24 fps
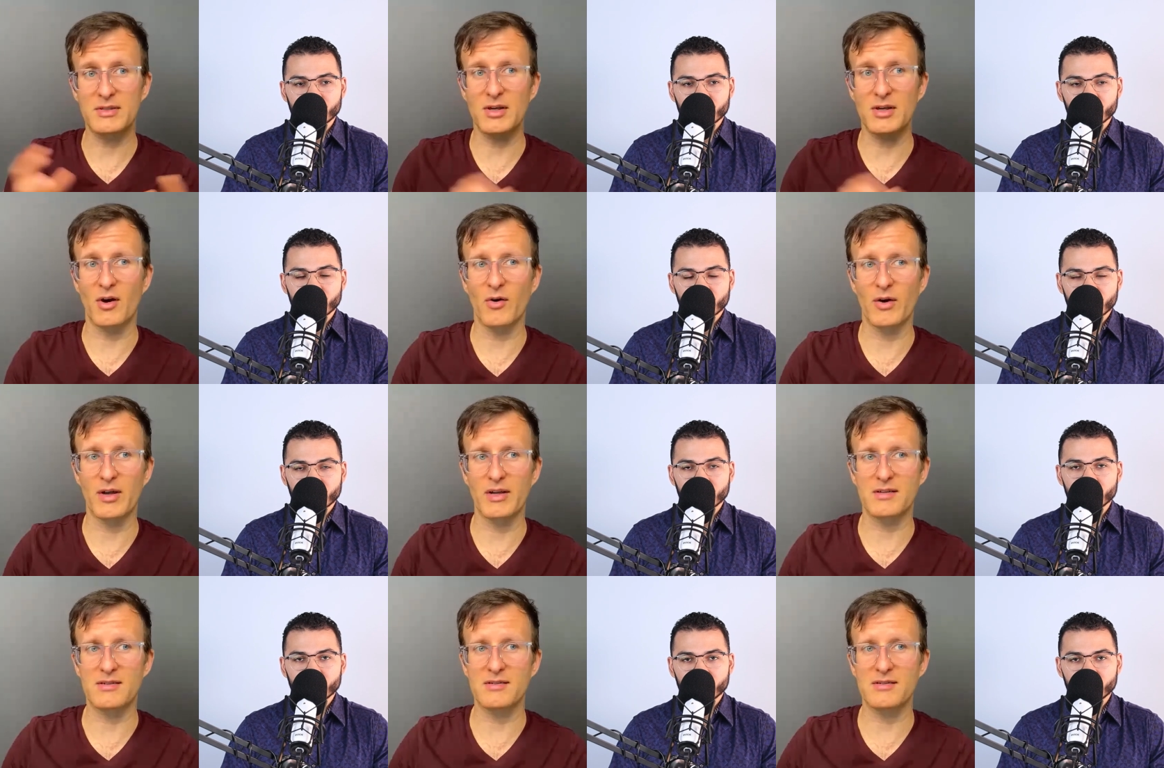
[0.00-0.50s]

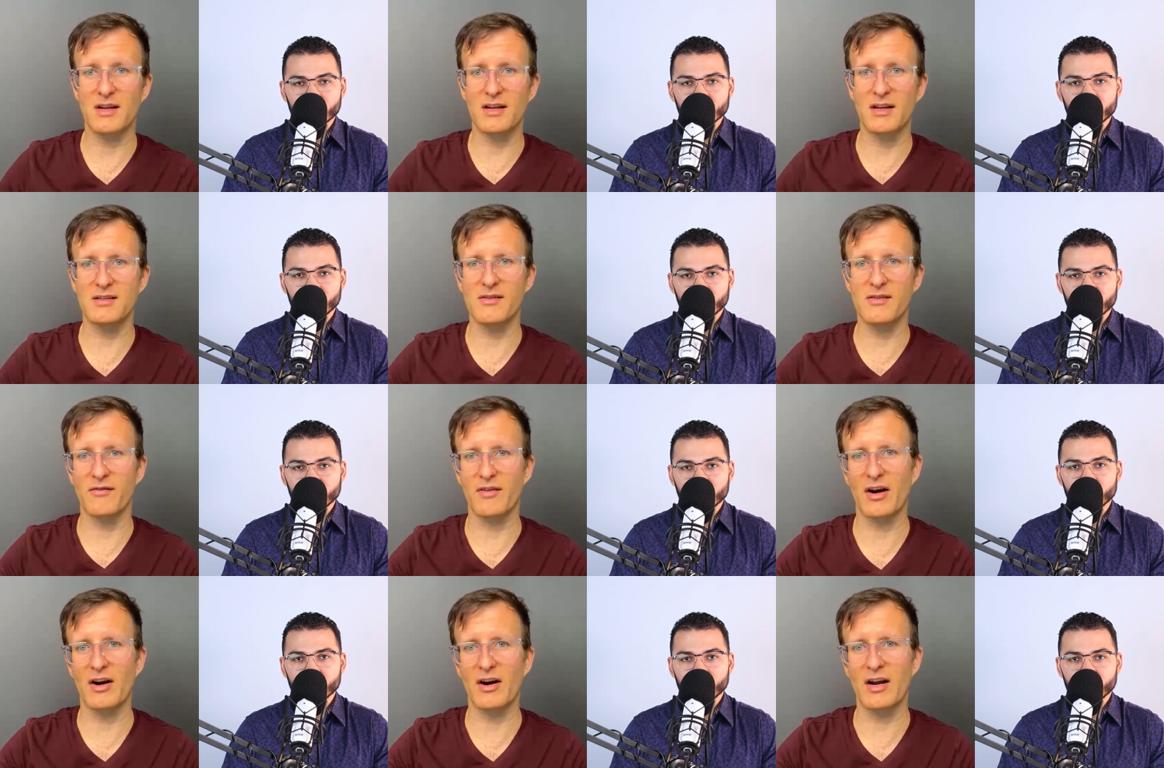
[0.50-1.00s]
Speaker 1: So it's mm-hmm.
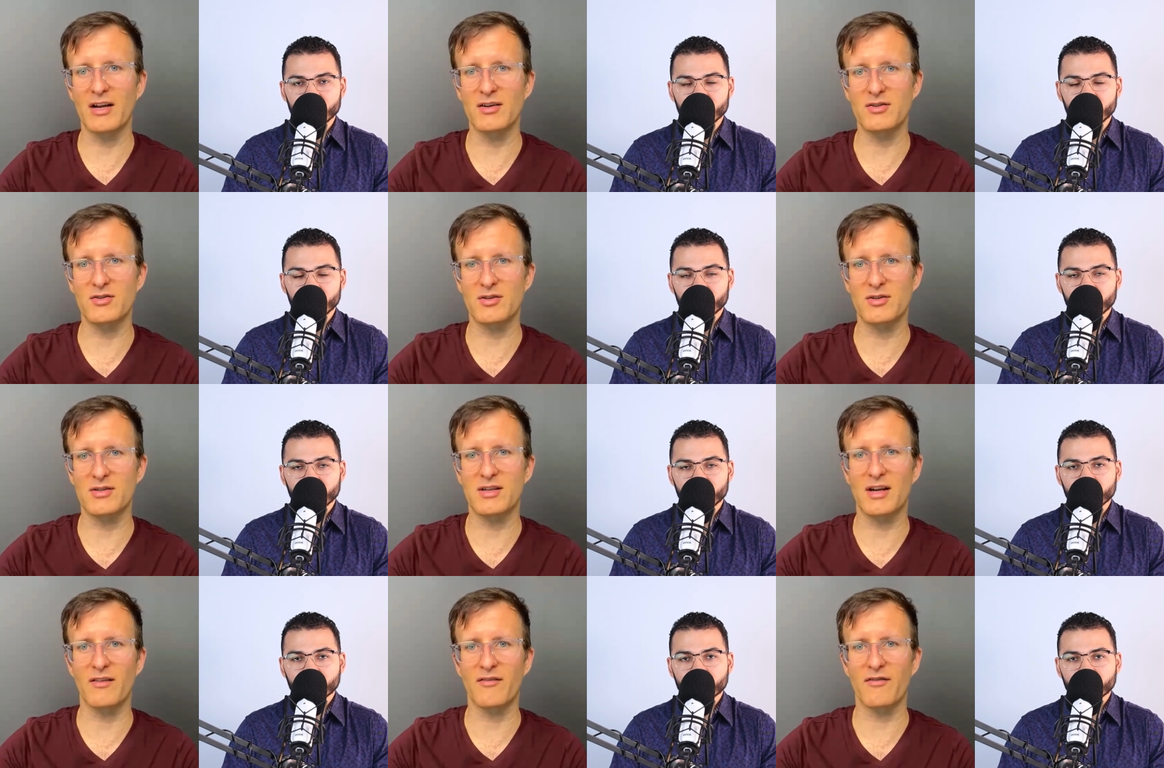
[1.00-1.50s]
it's a mm-hmm. very
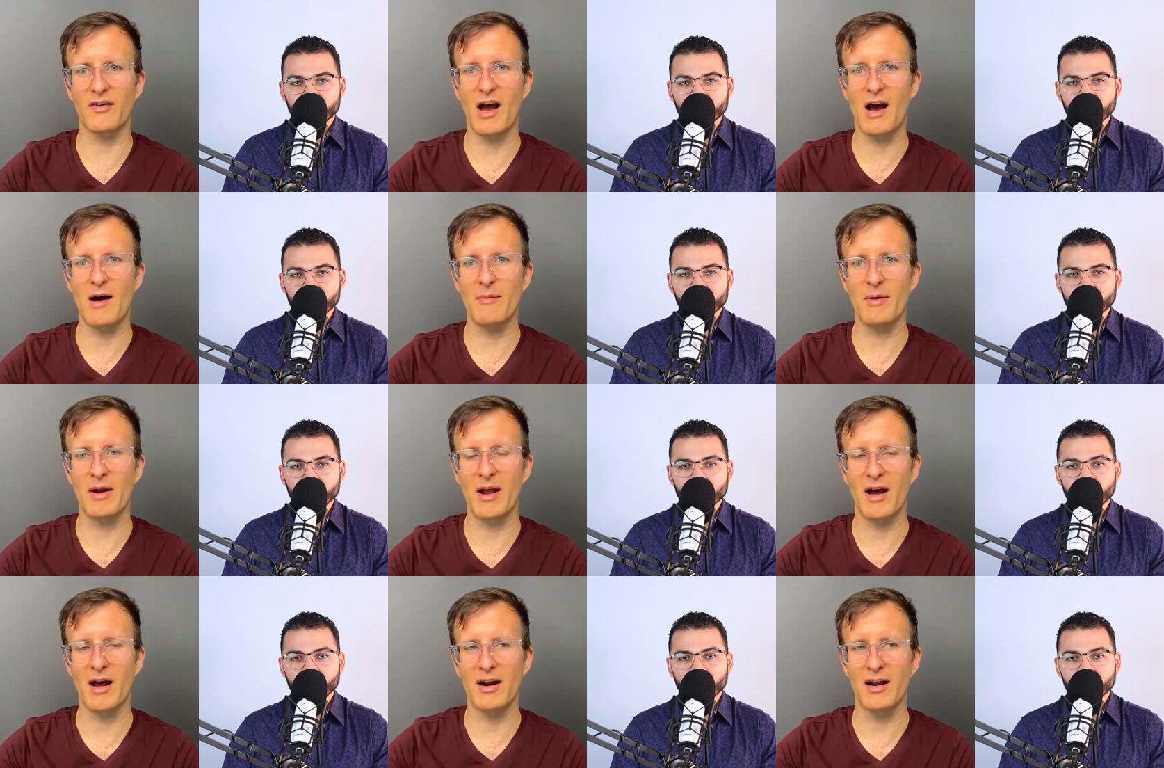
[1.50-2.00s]
interesting
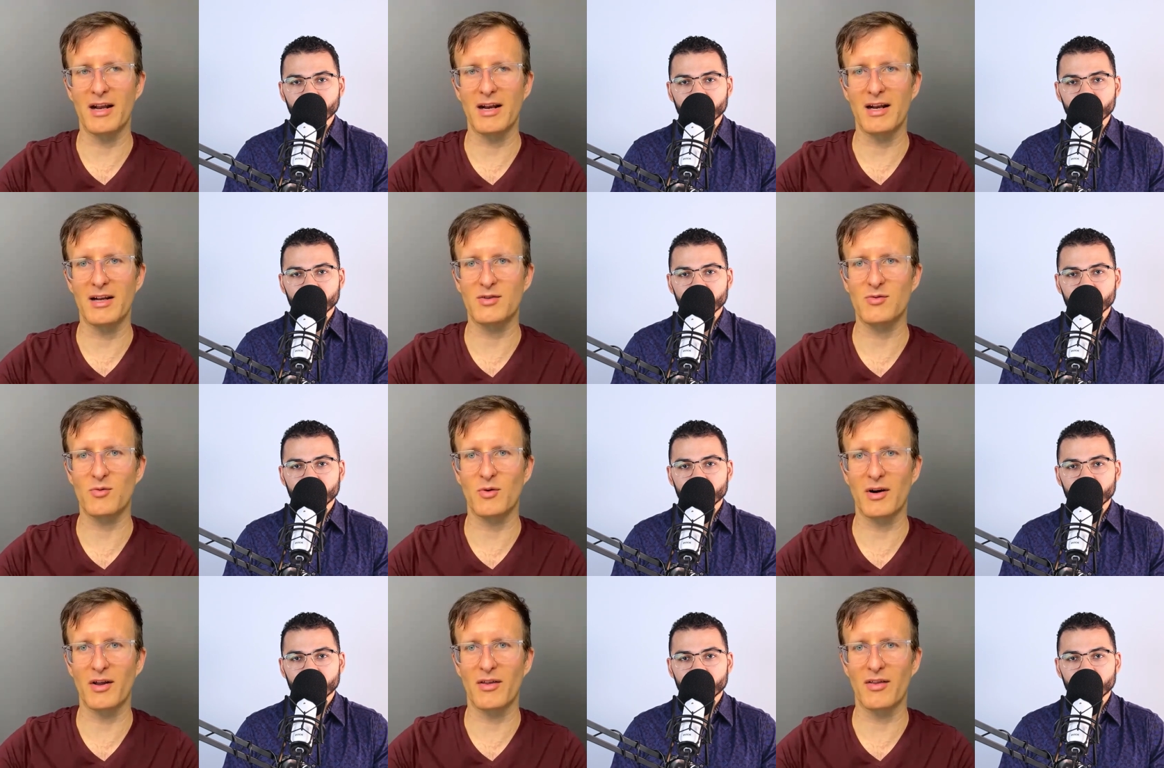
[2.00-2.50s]
phenomenon and
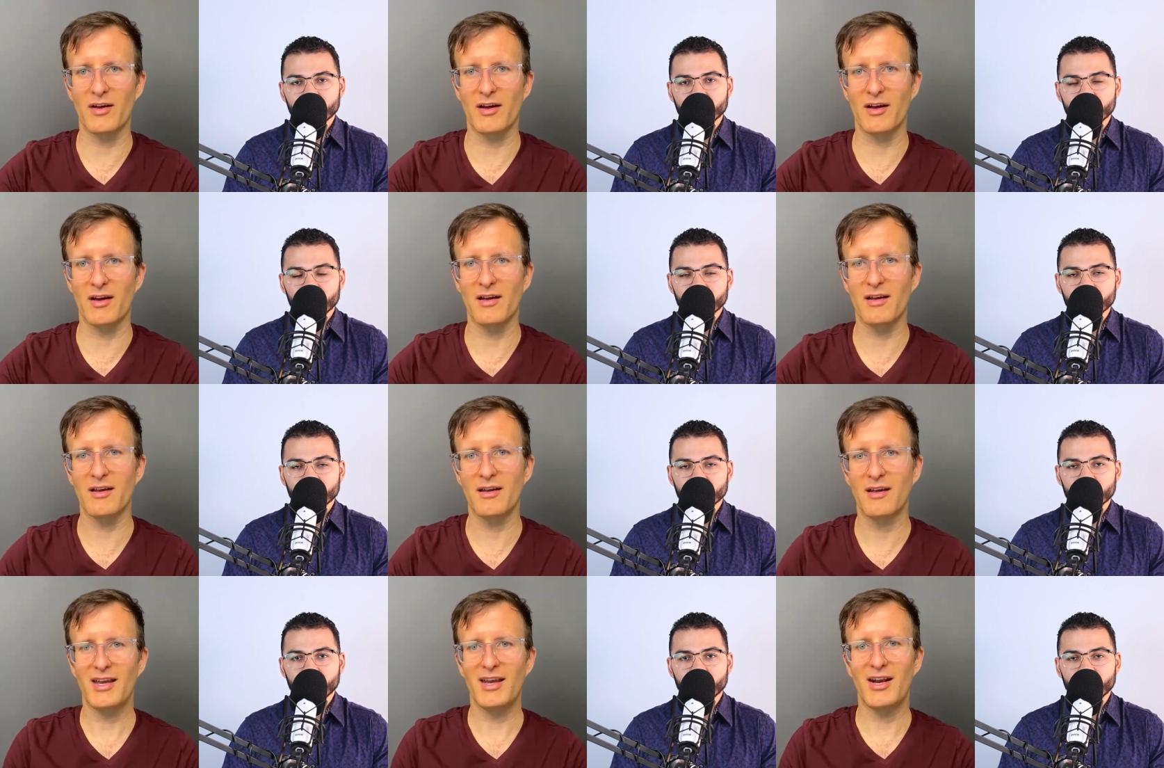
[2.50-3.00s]
it's one of
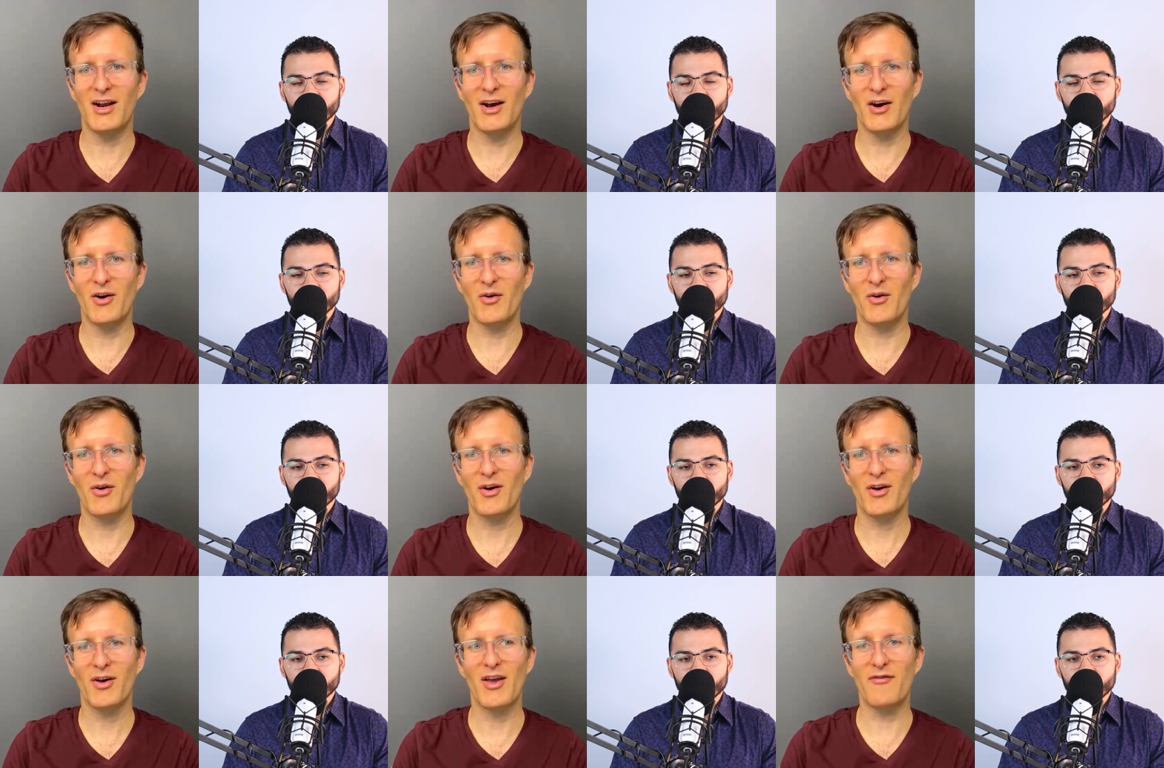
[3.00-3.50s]
the, you
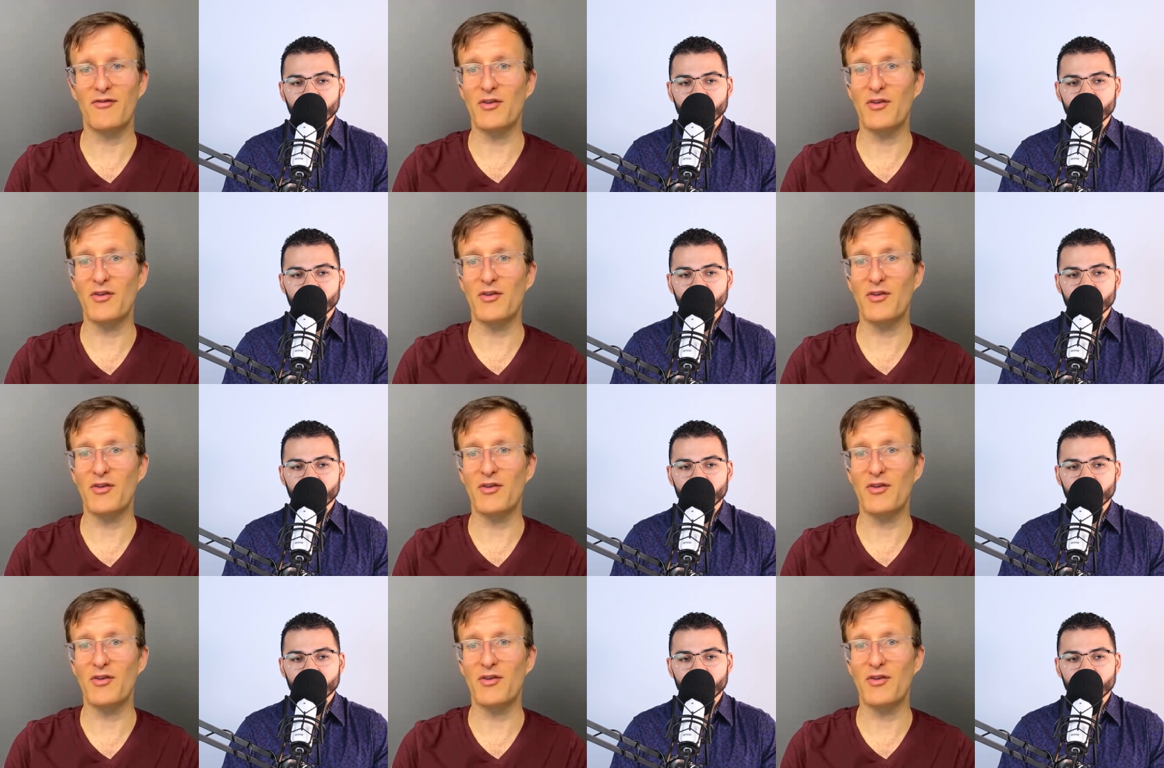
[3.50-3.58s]
know,